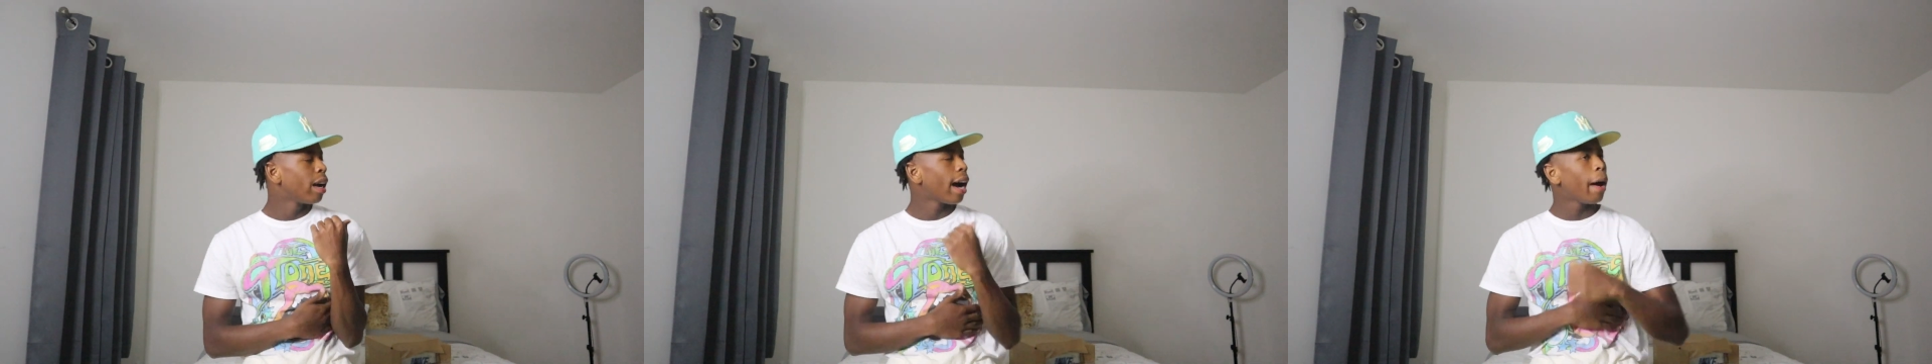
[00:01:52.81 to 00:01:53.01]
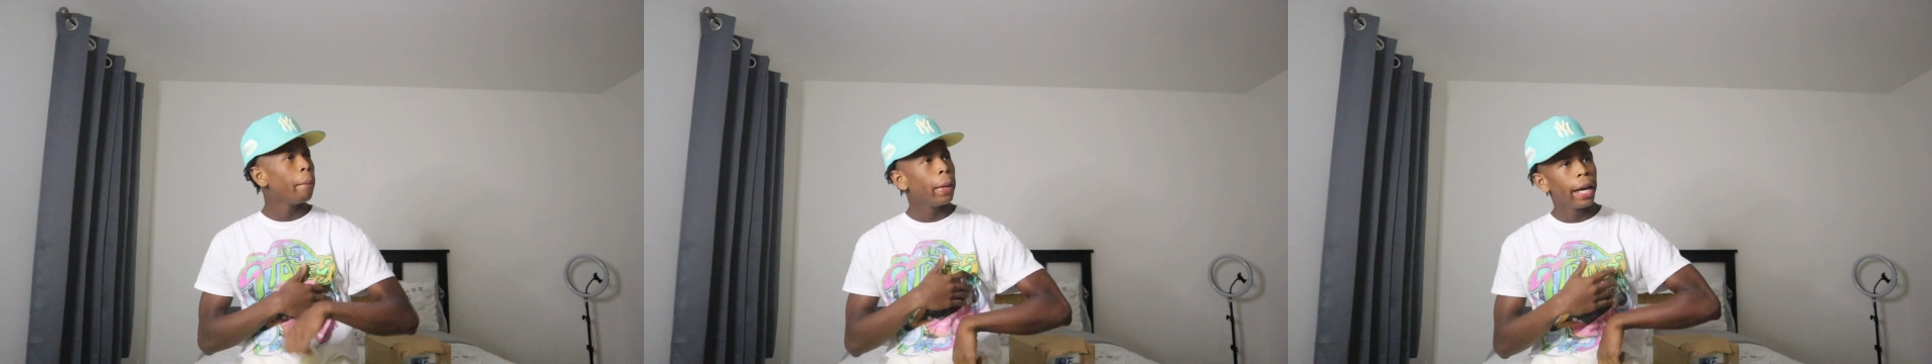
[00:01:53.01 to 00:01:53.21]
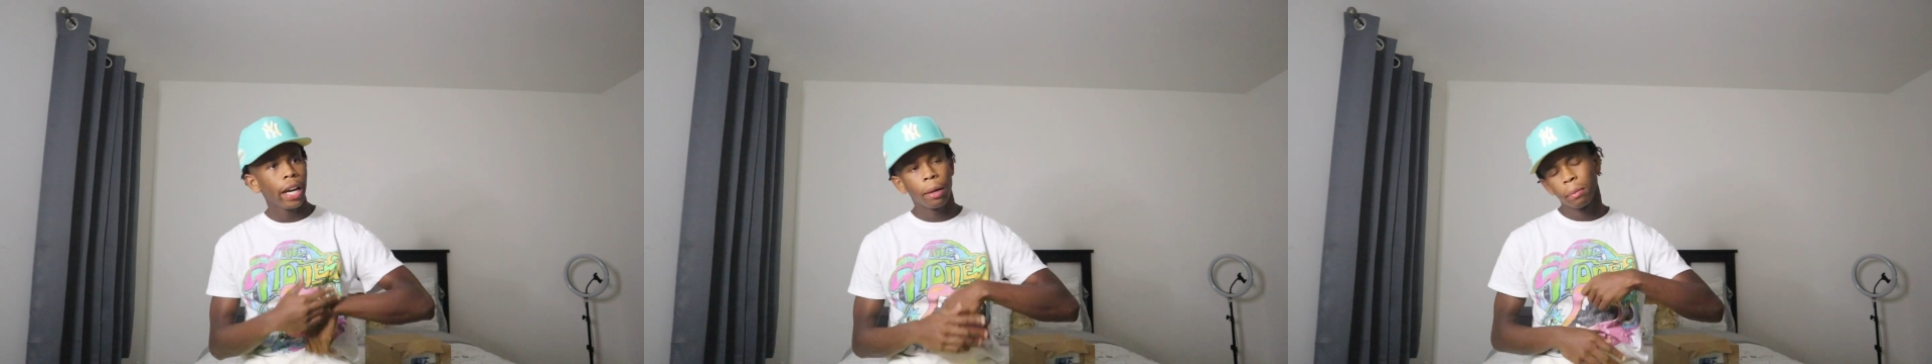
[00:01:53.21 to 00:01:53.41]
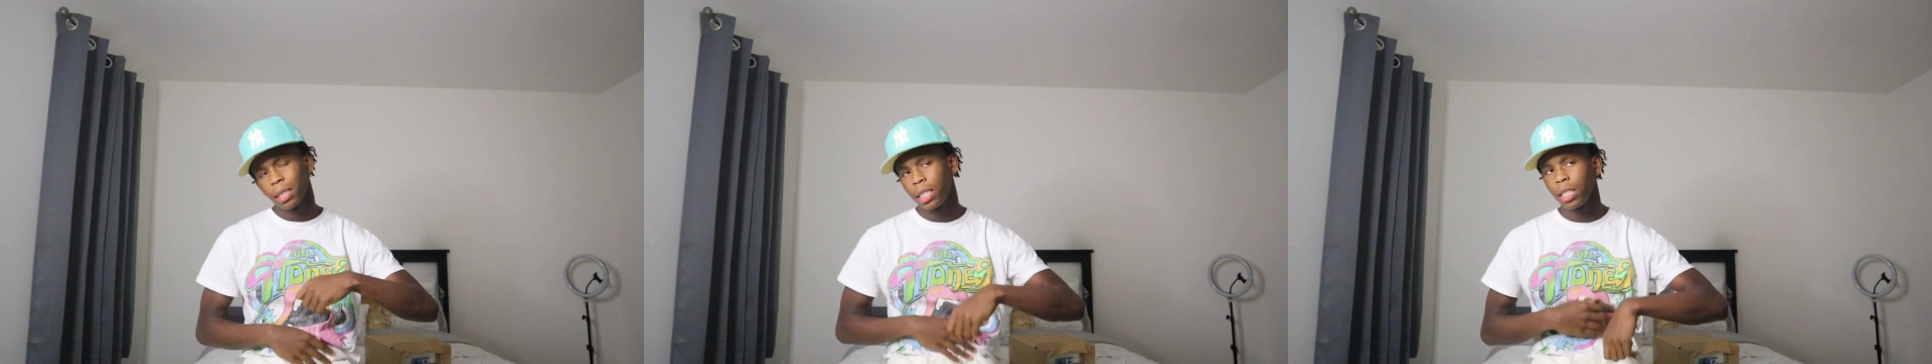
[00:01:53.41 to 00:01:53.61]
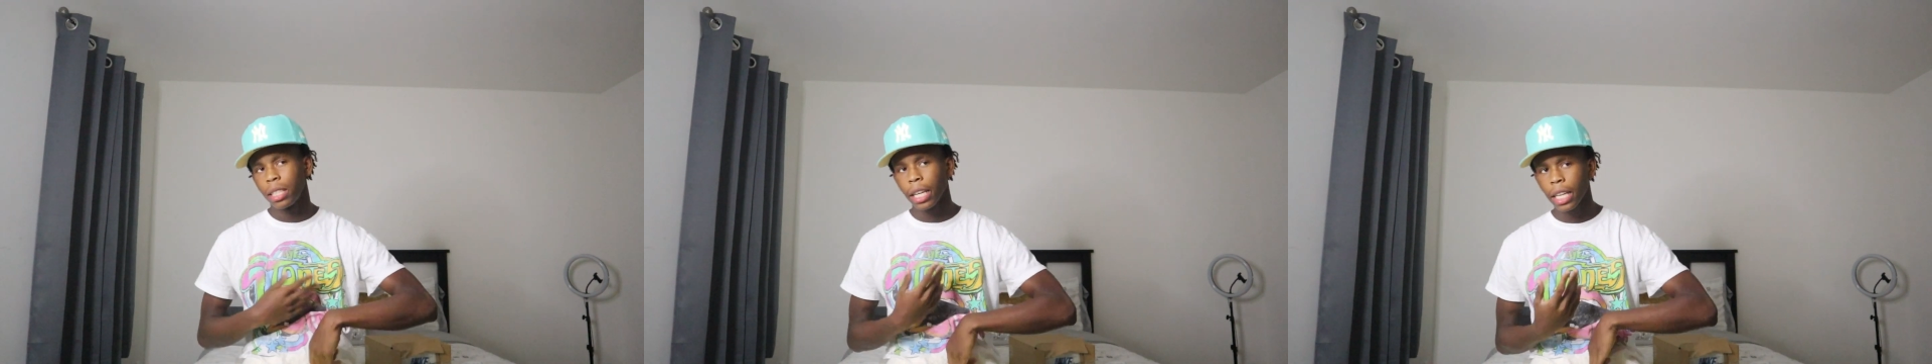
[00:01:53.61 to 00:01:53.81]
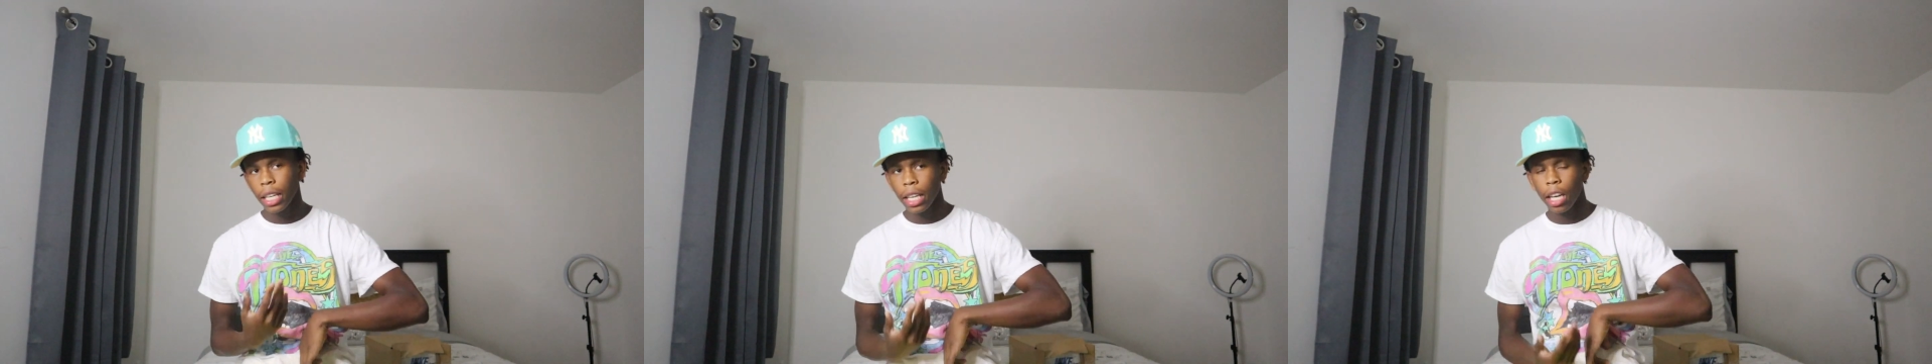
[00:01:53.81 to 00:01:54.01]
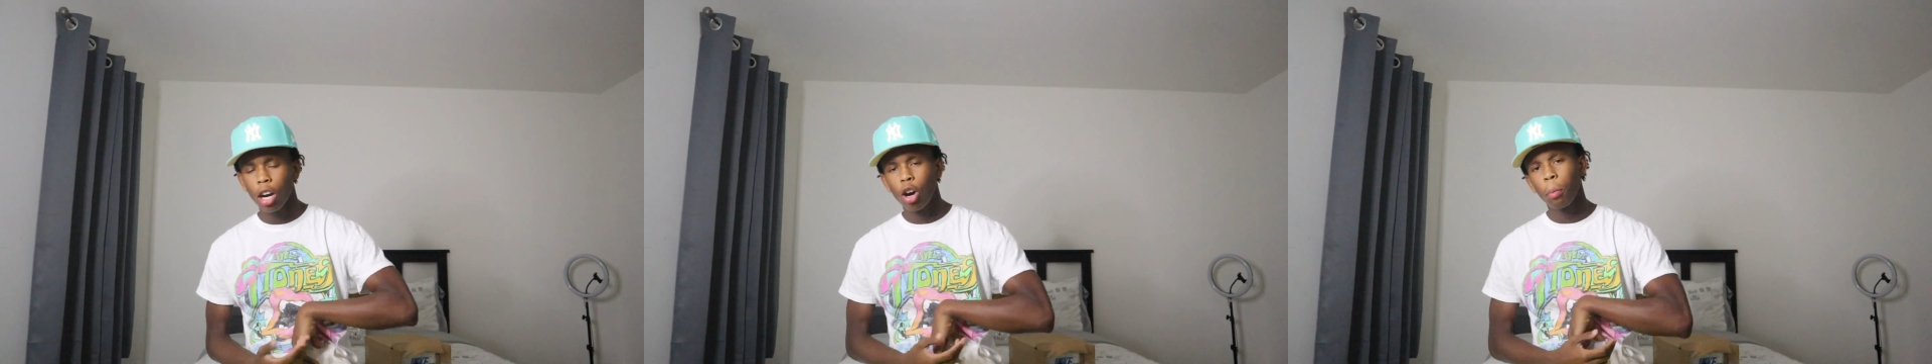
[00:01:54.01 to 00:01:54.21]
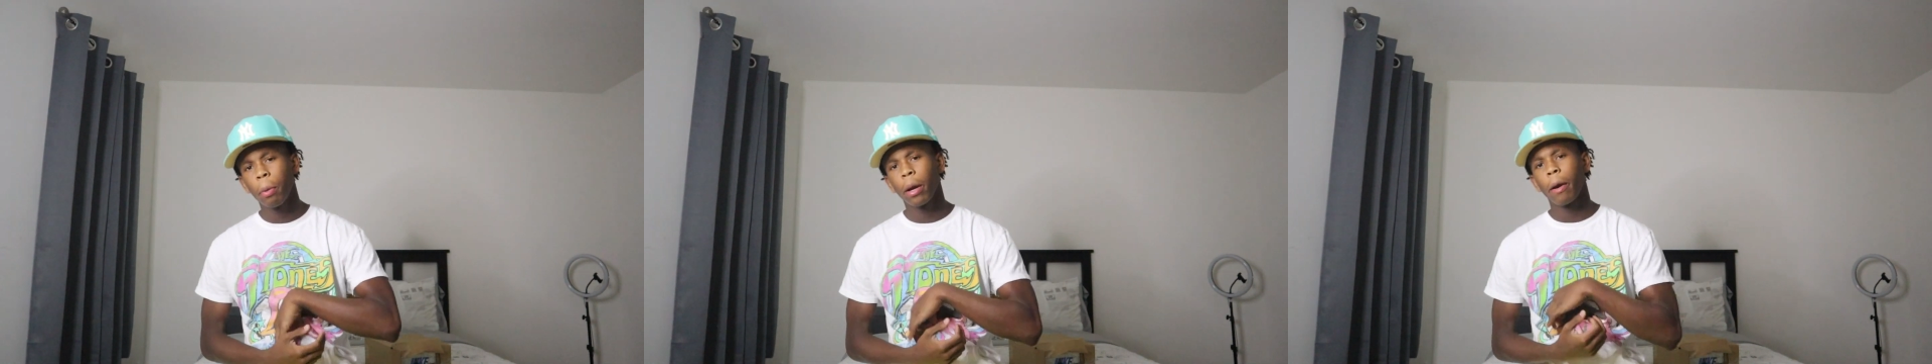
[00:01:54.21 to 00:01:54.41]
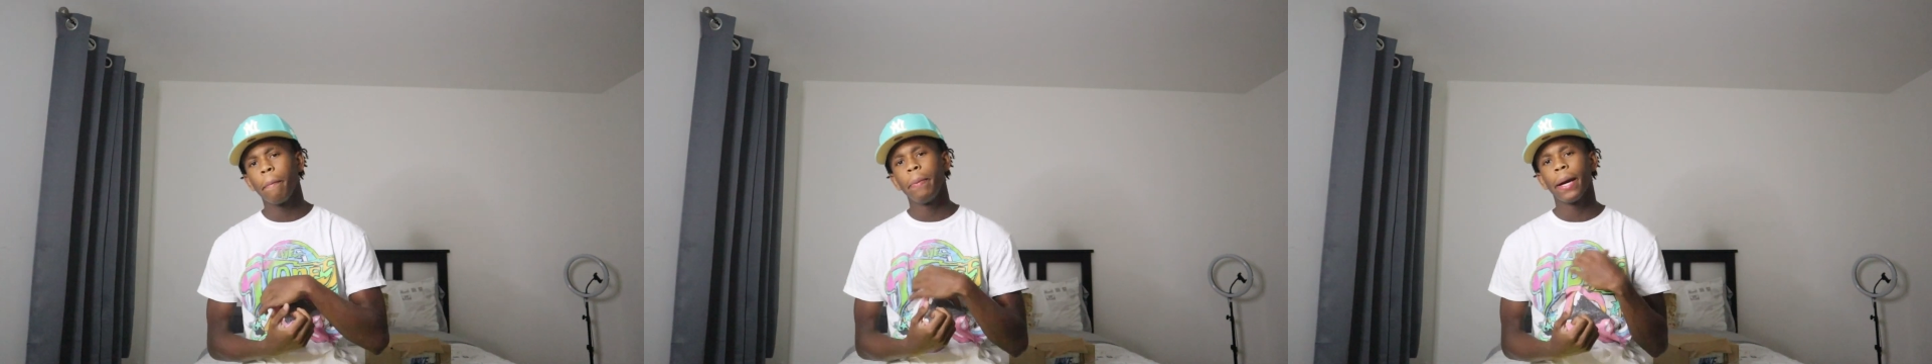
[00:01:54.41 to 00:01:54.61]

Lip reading: I made a mistake and opened a